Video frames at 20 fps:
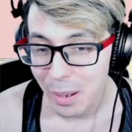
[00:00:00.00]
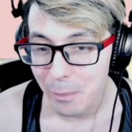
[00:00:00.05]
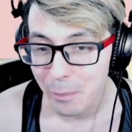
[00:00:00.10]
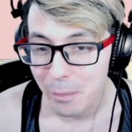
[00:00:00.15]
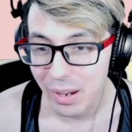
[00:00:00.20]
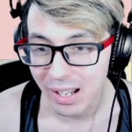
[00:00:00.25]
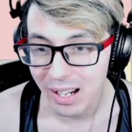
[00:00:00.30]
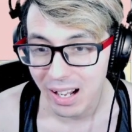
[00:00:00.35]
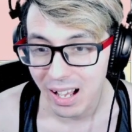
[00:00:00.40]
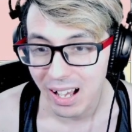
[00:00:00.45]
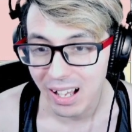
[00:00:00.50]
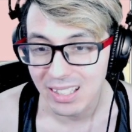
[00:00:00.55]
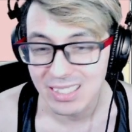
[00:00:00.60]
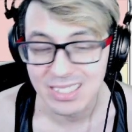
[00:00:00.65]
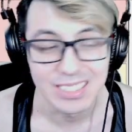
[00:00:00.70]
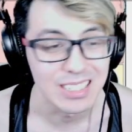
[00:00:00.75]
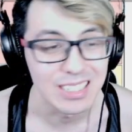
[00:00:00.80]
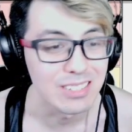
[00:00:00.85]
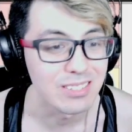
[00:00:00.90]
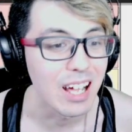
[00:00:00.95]
But
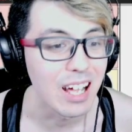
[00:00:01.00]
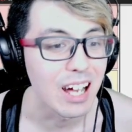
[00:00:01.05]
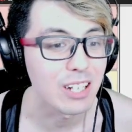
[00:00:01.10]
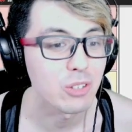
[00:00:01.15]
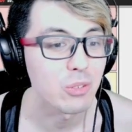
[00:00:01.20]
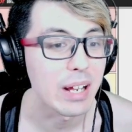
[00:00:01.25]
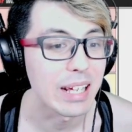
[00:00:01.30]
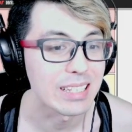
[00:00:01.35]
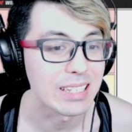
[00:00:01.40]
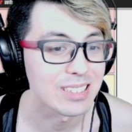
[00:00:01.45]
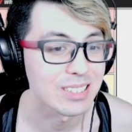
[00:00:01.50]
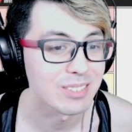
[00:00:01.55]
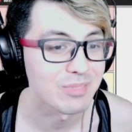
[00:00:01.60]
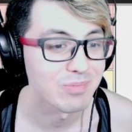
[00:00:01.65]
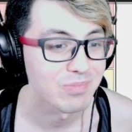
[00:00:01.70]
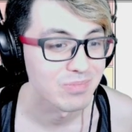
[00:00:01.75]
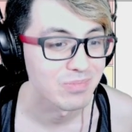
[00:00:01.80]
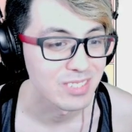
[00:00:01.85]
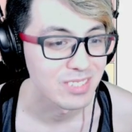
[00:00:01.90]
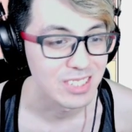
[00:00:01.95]
still not great.
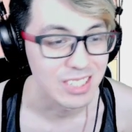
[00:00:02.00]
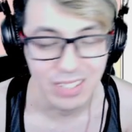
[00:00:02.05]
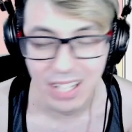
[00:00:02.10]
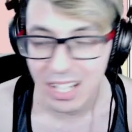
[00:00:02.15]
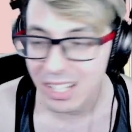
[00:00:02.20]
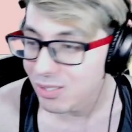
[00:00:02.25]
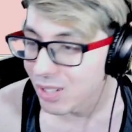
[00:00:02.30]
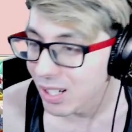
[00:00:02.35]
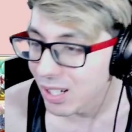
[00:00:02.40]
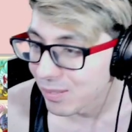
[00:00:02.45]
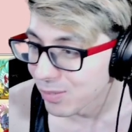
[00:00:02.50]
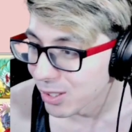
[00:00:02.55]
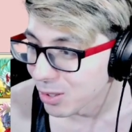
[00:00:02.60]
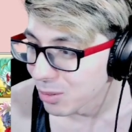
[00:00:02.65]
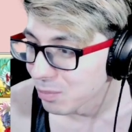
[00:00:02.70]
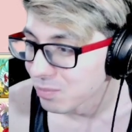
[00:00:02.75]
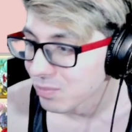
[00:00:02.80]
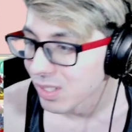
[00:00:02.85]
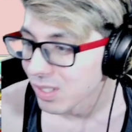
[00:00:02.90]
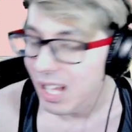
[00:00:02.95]
Still not great for
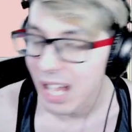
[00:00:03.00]
you.